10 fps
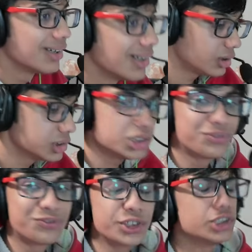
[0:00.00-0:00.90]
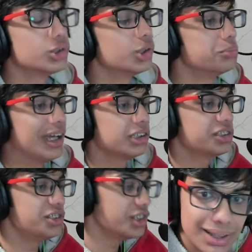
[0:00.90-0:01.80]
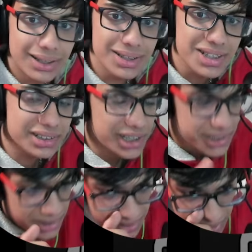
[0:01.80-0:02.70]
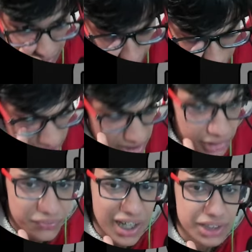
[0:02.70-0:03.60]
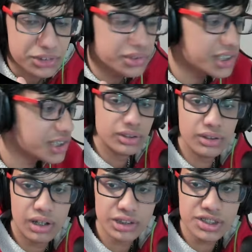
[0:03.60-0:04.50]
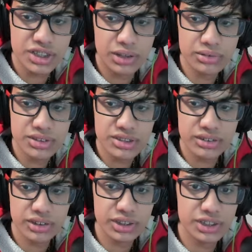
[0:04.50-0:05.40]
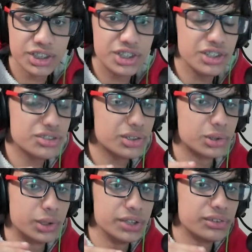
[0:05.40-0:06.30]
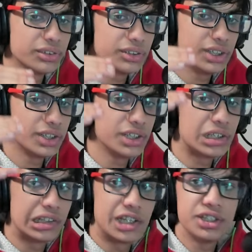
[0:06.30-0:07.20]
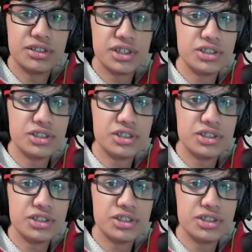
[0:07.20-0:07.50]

Another freaking good melody. And I think like in Steel Factory, all the sounds, the keys are going inclining and then